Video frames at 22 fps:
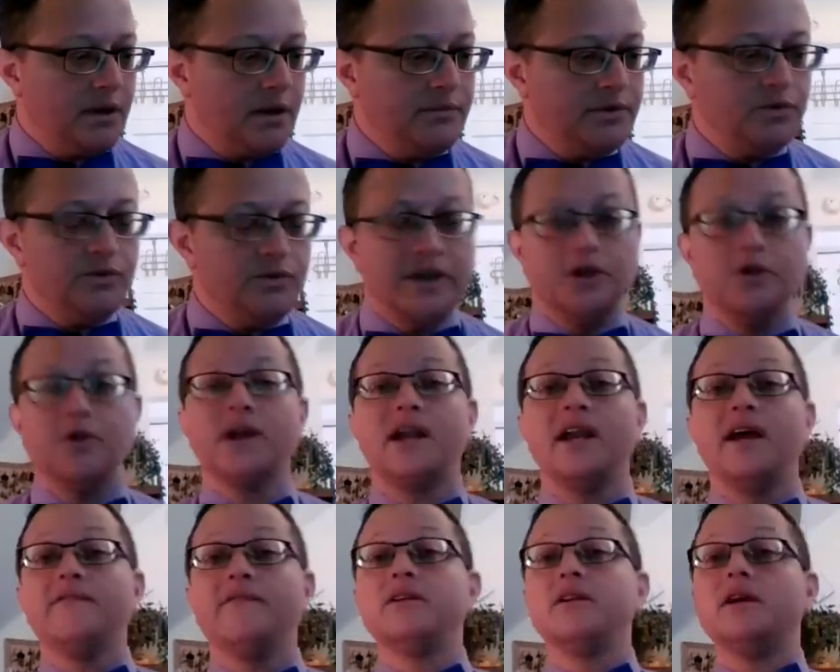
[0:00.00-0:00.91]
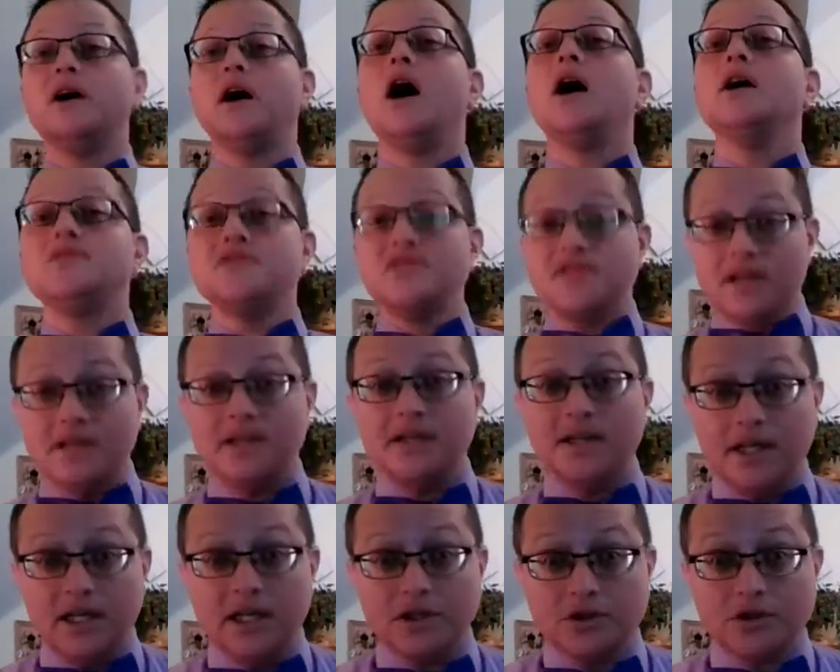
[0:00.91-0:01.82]
you can have an
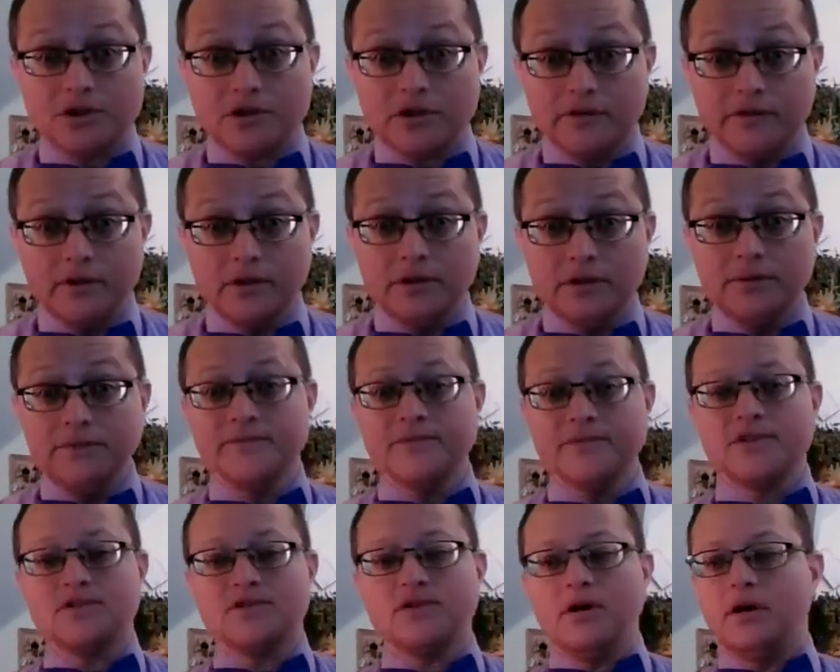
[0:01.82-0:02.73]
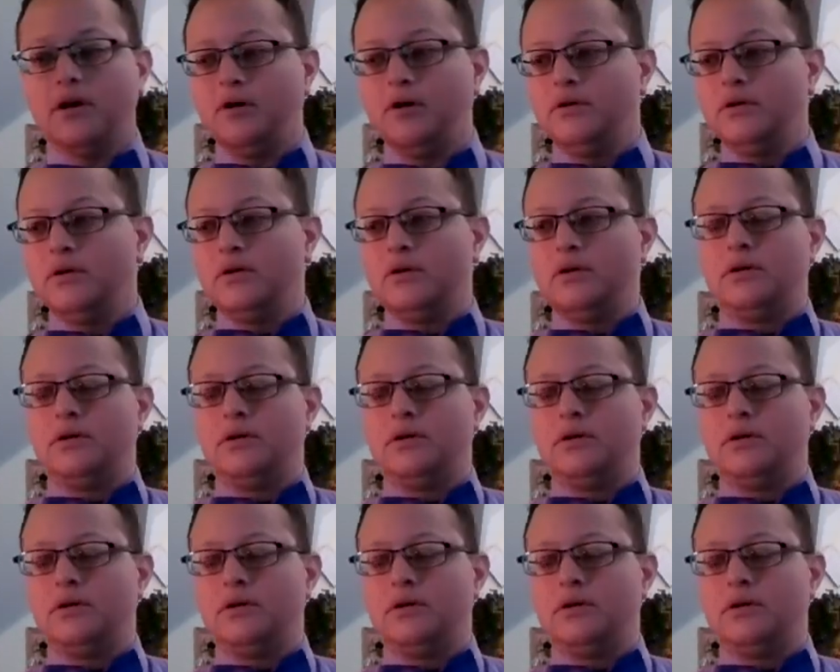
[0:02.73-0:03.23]
ascending interval. So